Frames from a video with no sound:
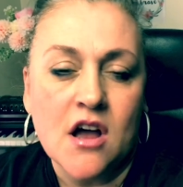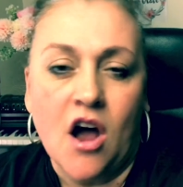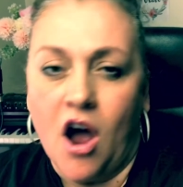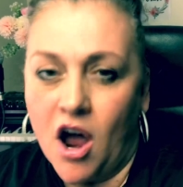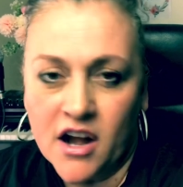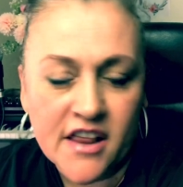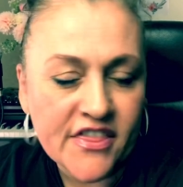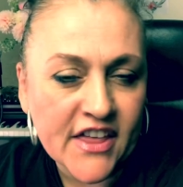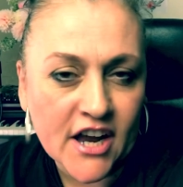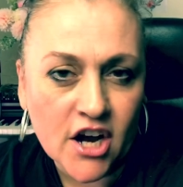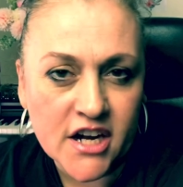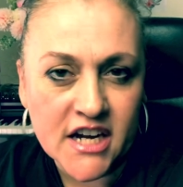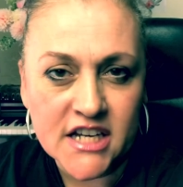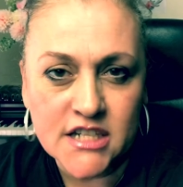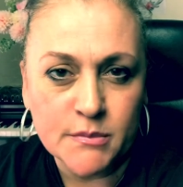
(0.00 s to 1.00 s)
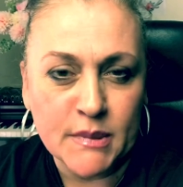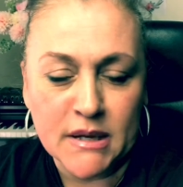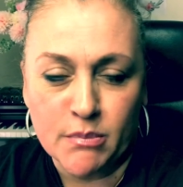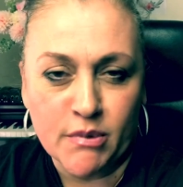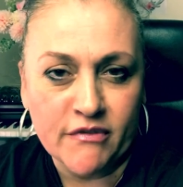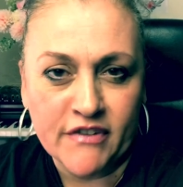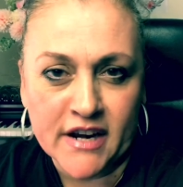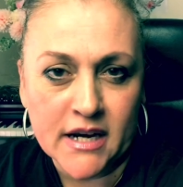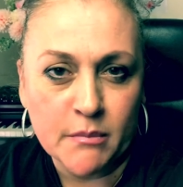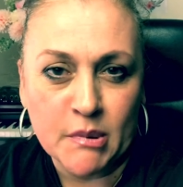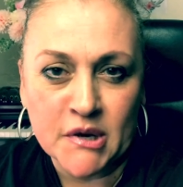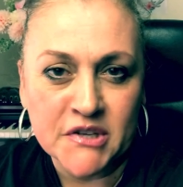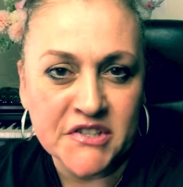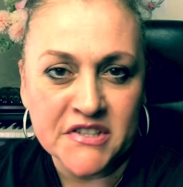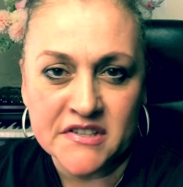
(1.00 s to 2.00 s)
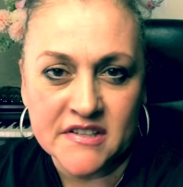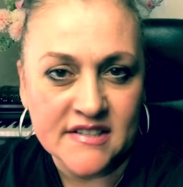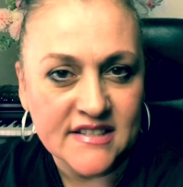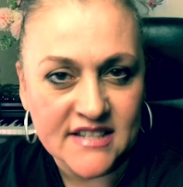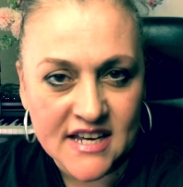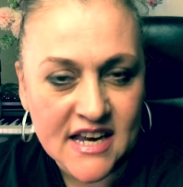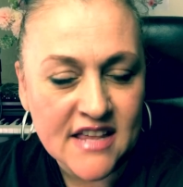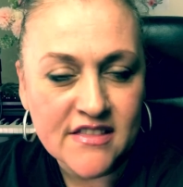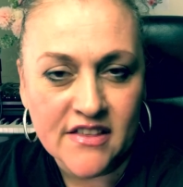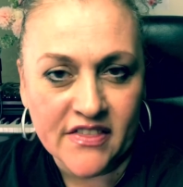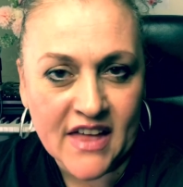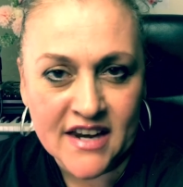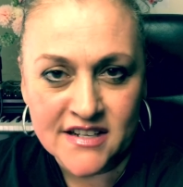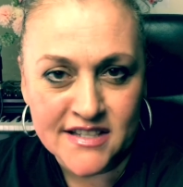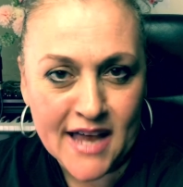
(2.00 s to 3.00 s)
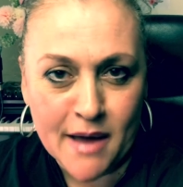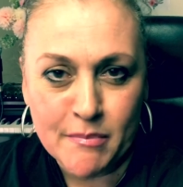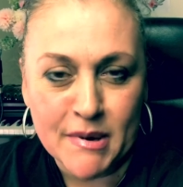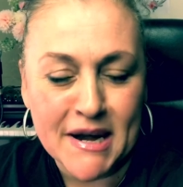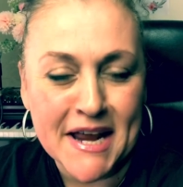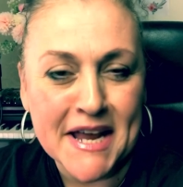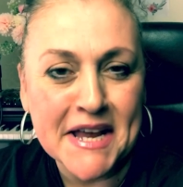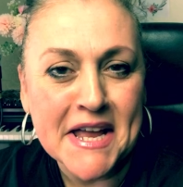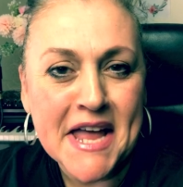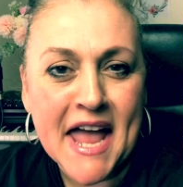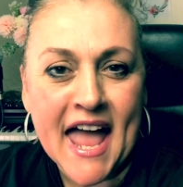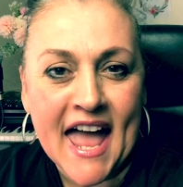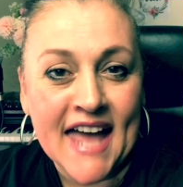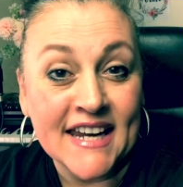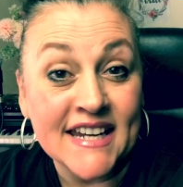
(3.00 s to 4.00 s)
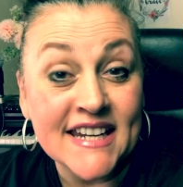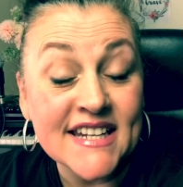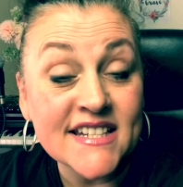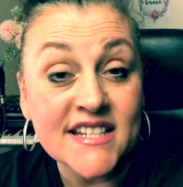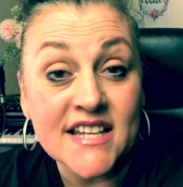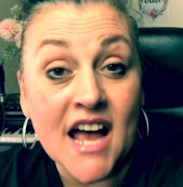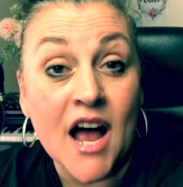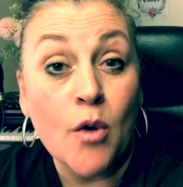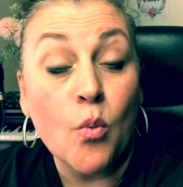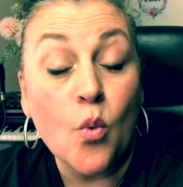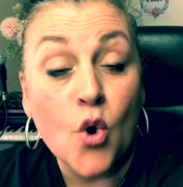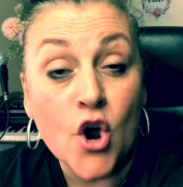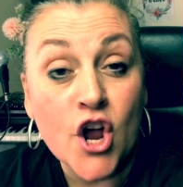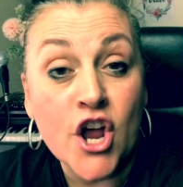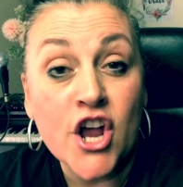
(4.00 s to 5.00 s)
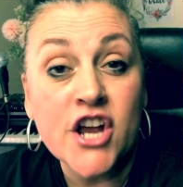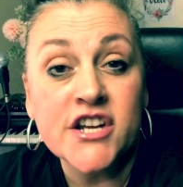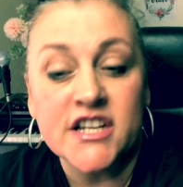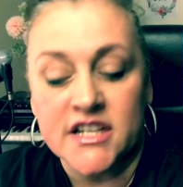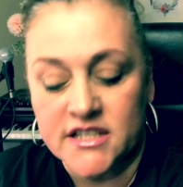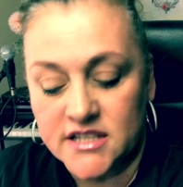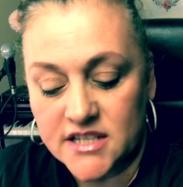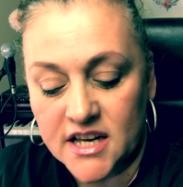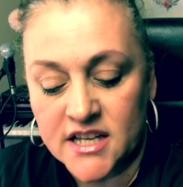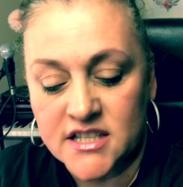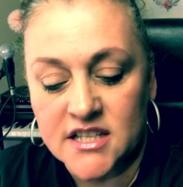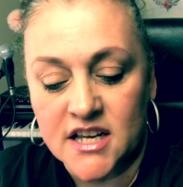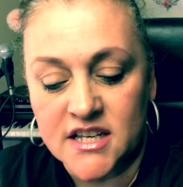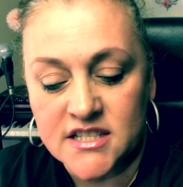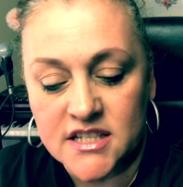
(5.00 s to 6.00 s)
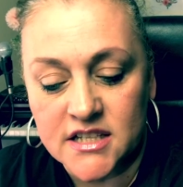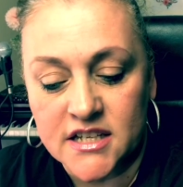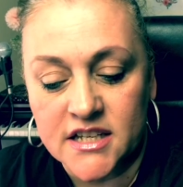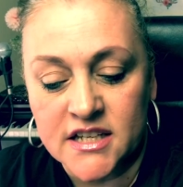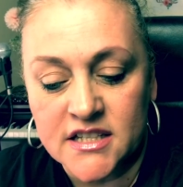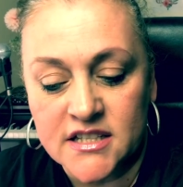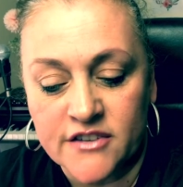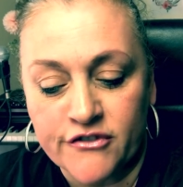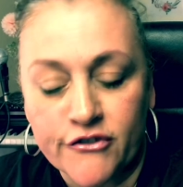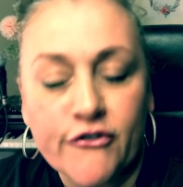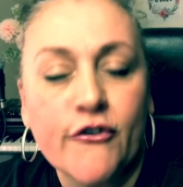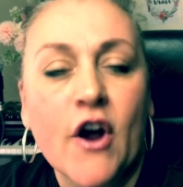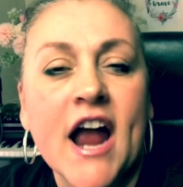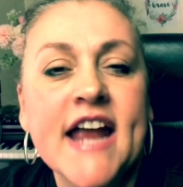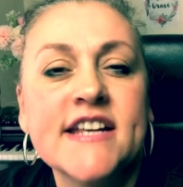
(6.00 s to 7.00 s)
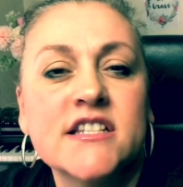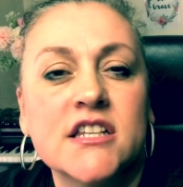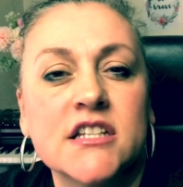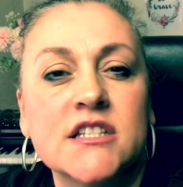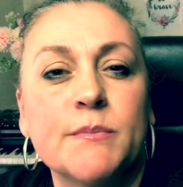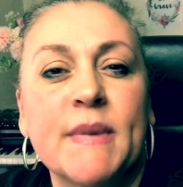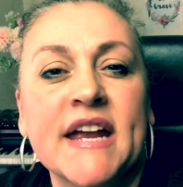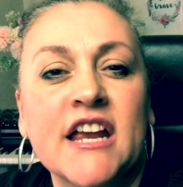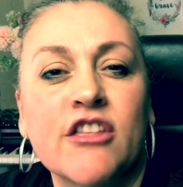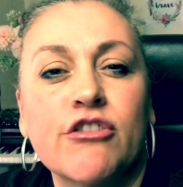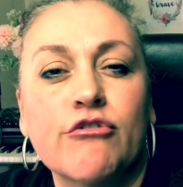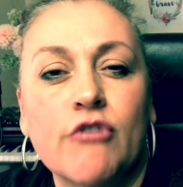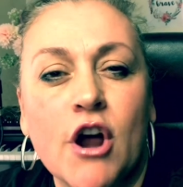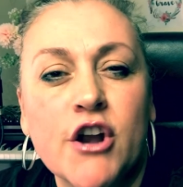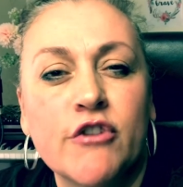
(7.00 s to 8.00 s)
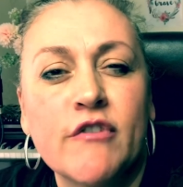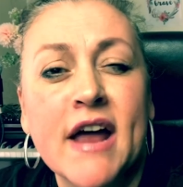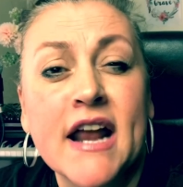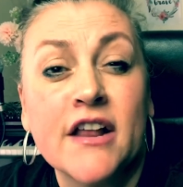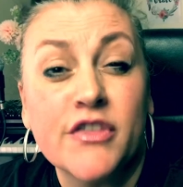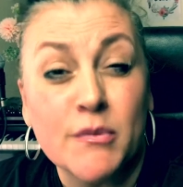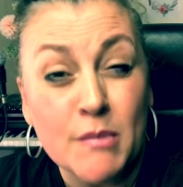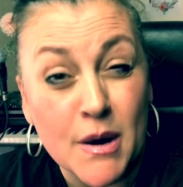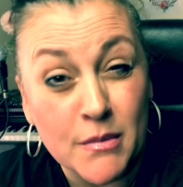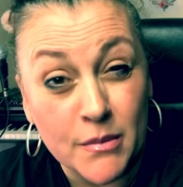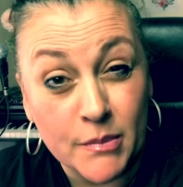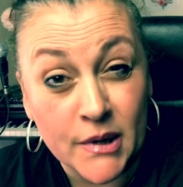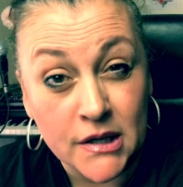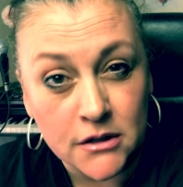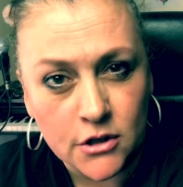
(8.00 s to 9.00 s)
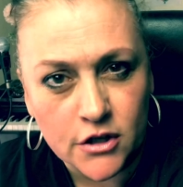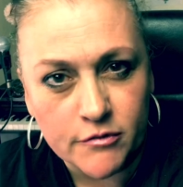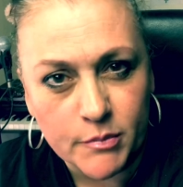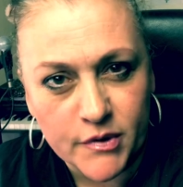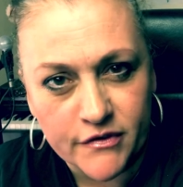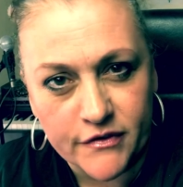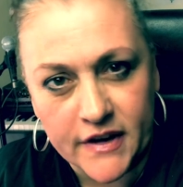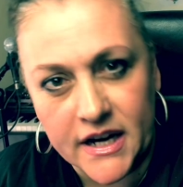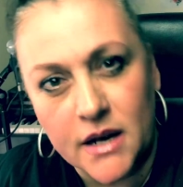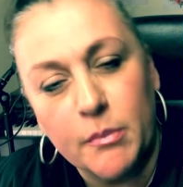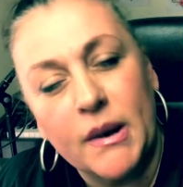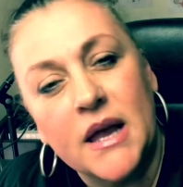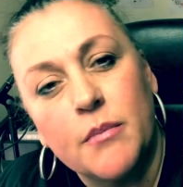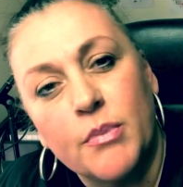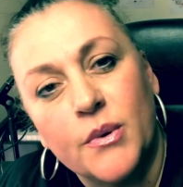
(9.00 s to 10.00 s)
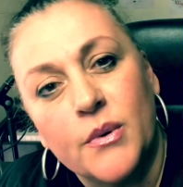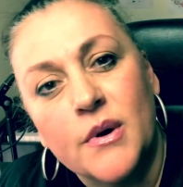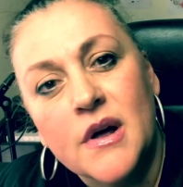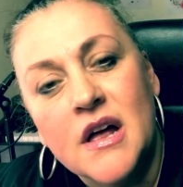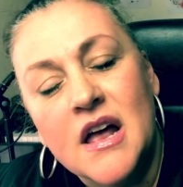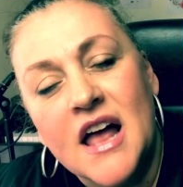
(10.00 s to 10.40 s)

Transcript: I don't think I need to be a prophetic person to see that that is happening. And it is a word, it's a phrase that's being thrown around at the moment by a lot of prophetic people.